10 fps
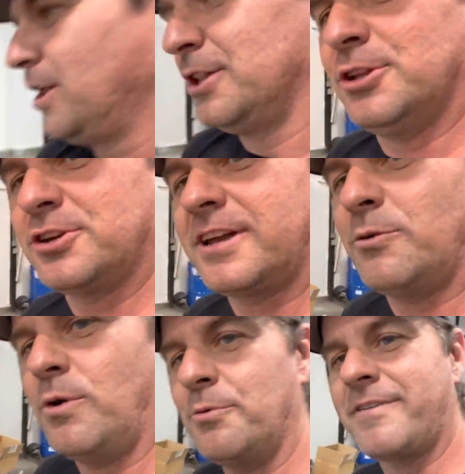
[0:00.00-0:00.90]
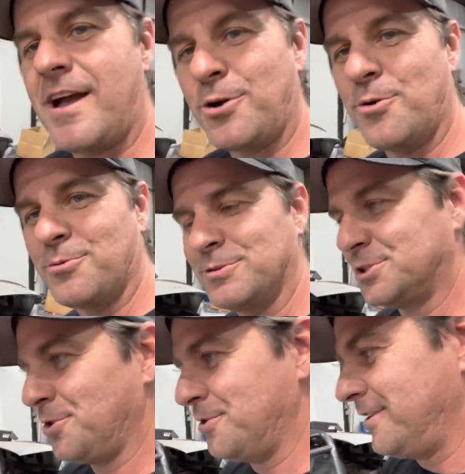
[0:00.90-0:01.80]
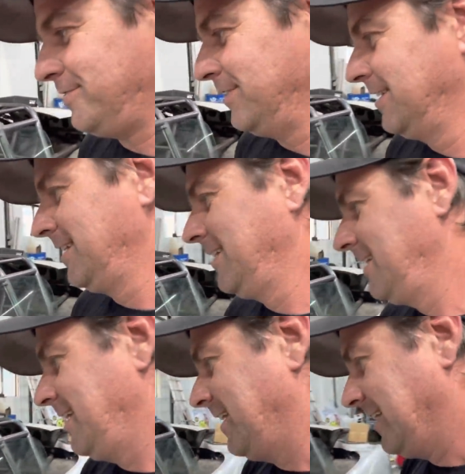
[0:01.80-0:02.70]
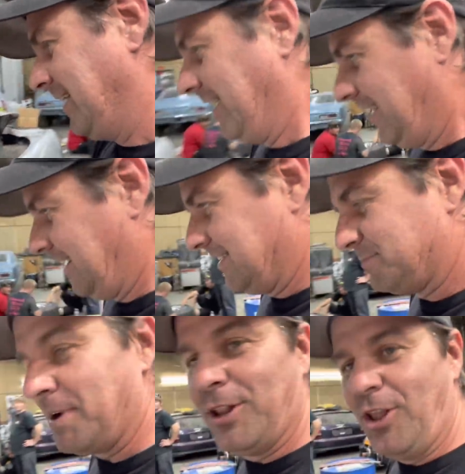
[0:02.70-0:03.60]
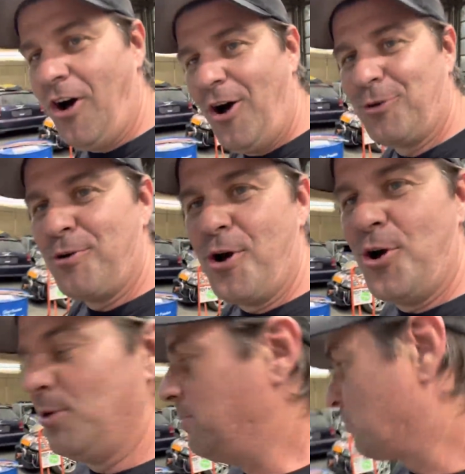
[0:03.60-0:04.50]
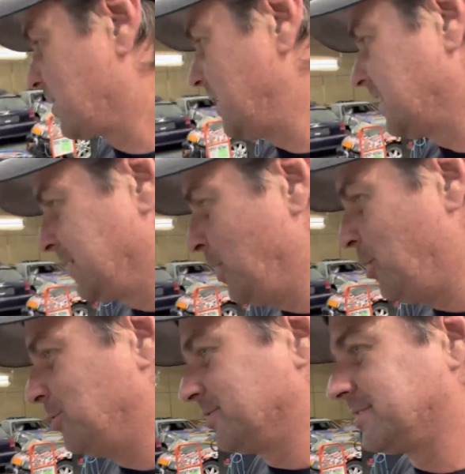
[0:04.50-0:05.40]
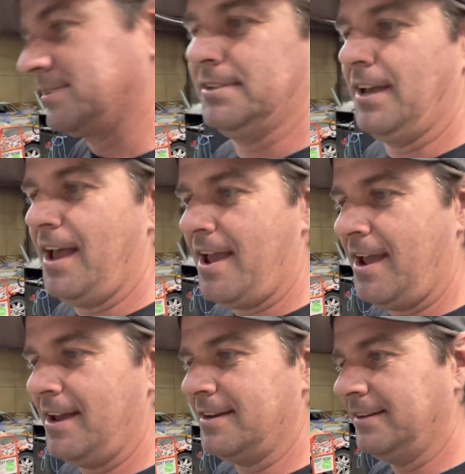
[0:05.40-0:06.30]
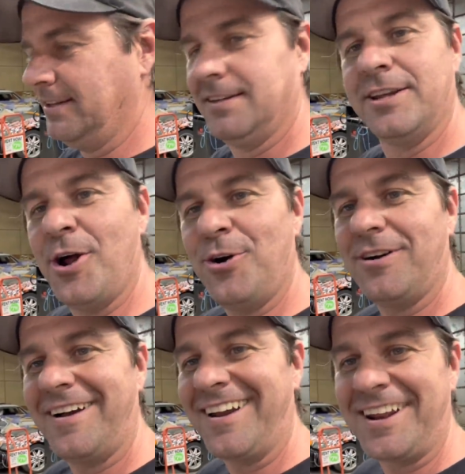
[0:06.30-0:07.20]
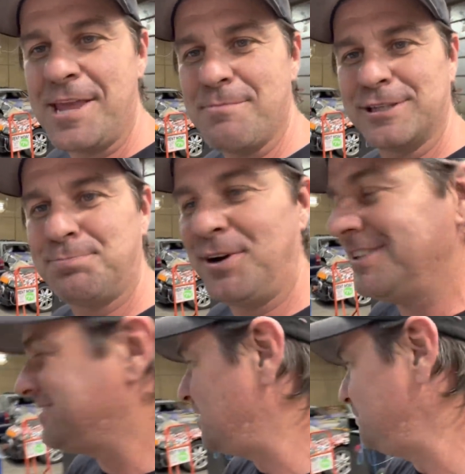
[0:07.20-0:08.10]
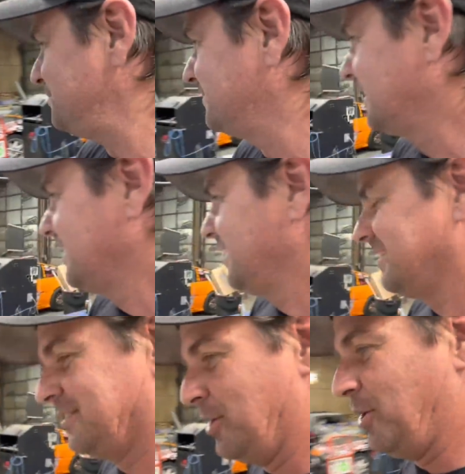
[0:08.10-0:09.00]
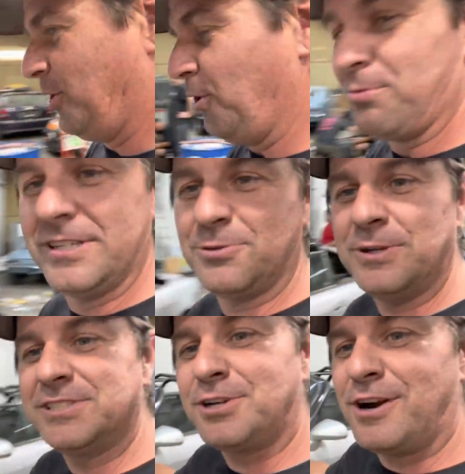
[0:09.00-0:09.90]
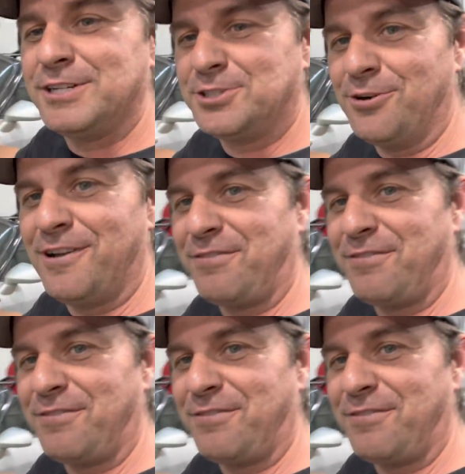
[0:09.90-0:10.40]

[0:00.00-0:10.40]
look at what we got going with Sho'Nuff. It's been a long road, but we're getting close. And, you know, I got to keep my spirits up. The whole reason we started showing off